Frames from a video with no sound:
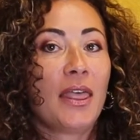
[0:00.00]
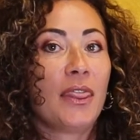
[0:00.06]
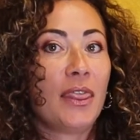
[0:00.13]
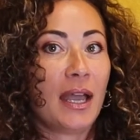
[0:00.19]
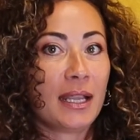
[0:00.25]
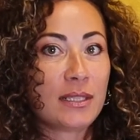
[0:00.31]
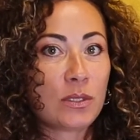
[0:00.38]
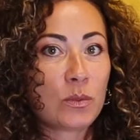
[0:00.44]

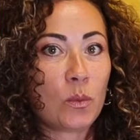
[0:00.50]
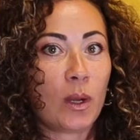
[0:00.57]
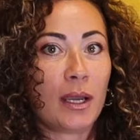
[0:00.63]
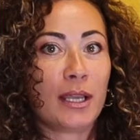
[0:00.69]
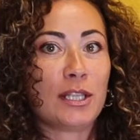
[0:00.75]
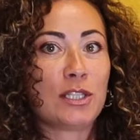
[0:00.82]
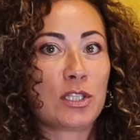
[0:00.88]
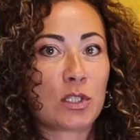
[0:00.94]
That's
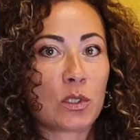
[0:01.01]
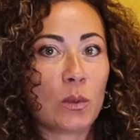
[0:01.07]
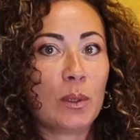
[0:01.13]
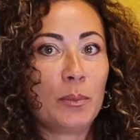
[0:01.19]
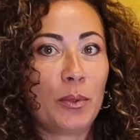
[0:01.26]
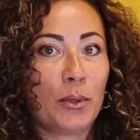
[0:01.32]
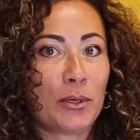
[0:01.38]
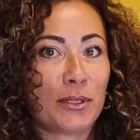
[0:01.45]
why it's so
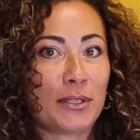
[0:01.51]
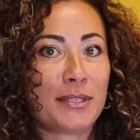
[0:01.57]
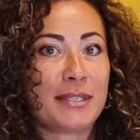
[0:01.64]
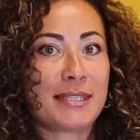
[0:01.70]
important to